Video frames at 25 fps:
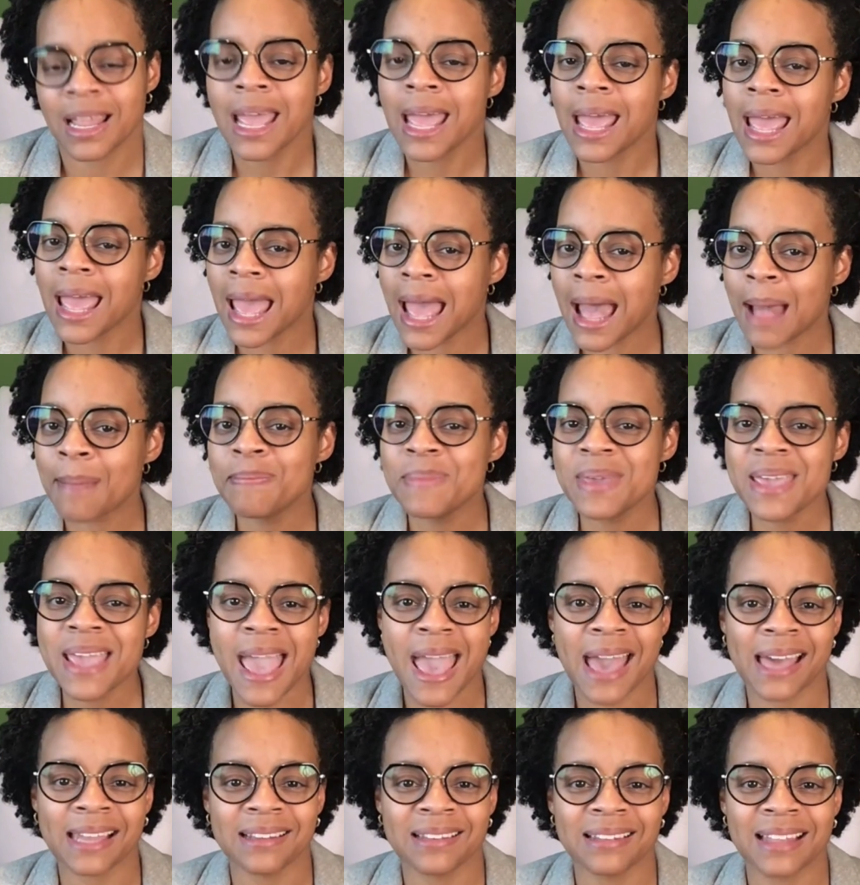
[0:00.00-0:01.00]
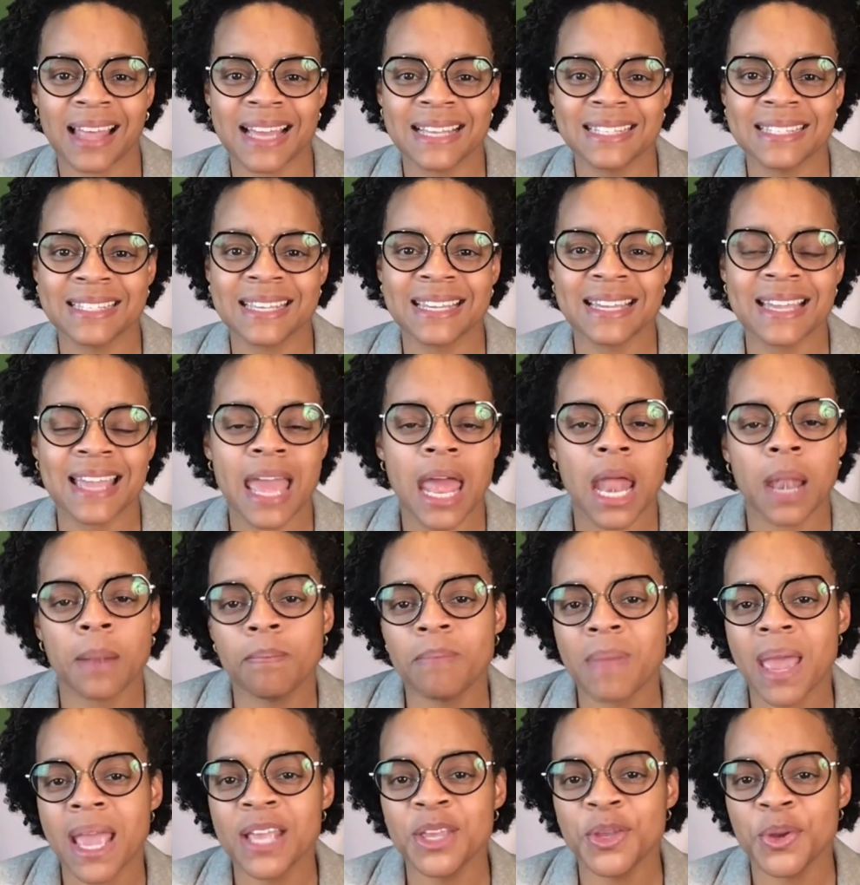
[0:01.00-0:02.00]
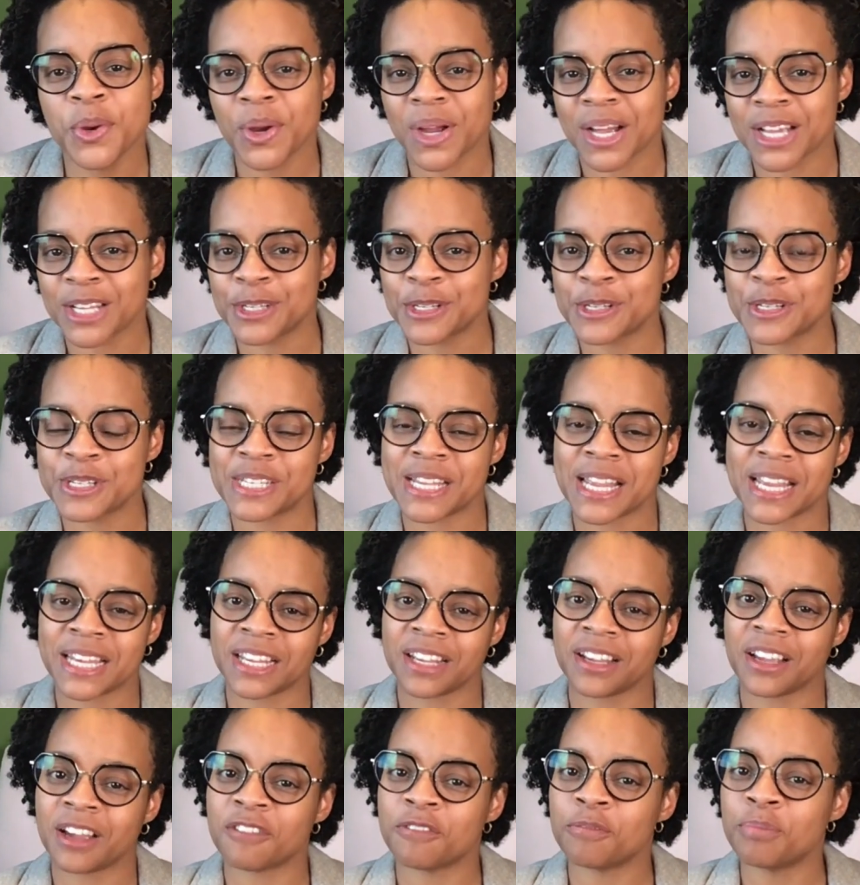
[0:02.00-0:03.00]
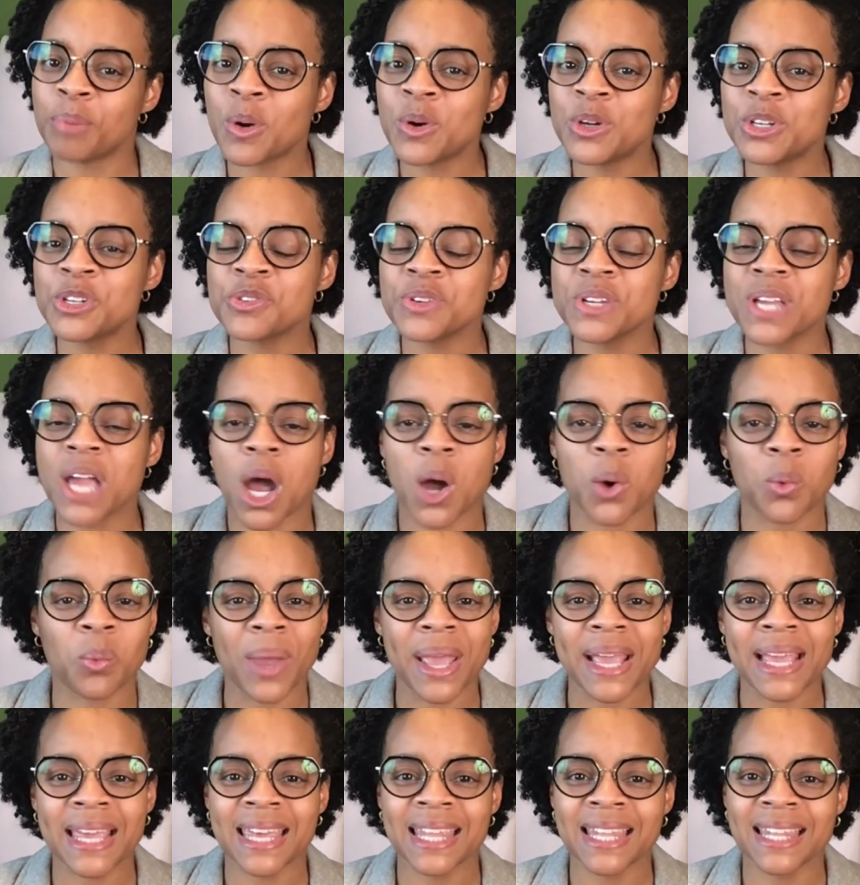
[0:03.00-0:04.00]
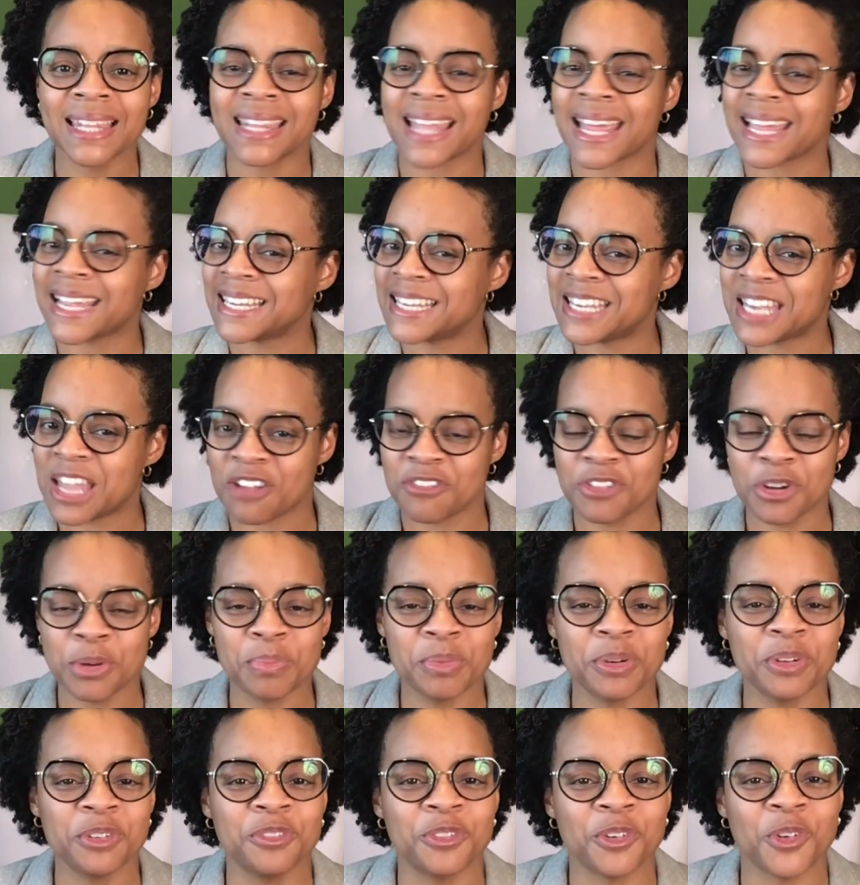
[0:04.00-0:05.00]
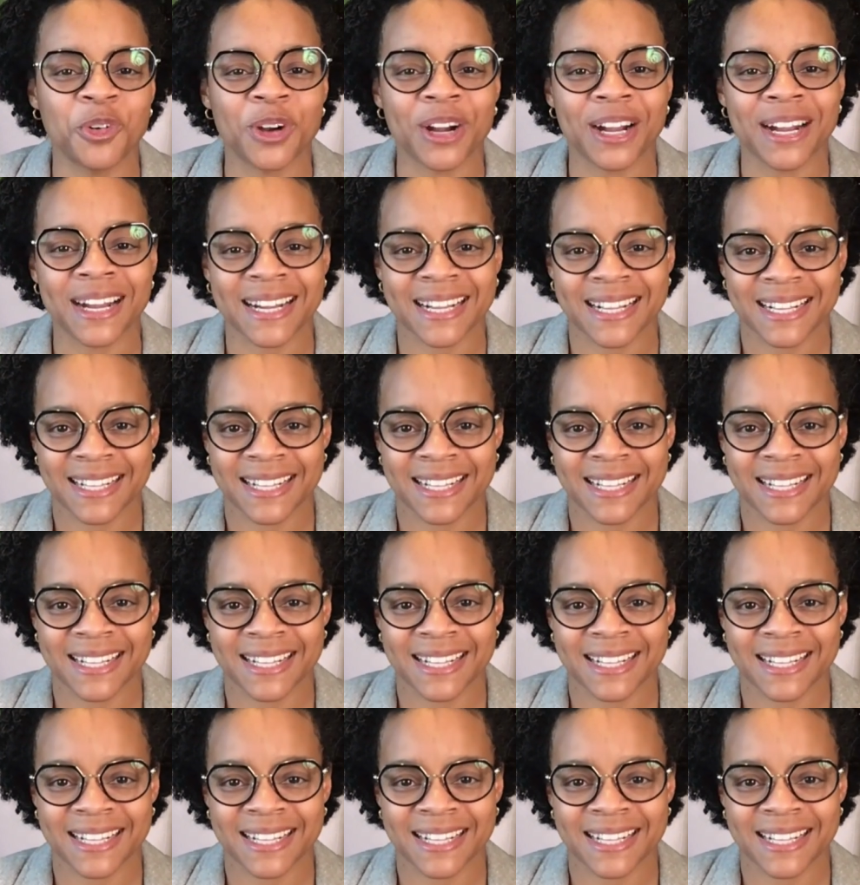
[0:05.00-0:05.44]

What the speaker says: Happy analyzing, and may your understanding of poetry awaken like never before.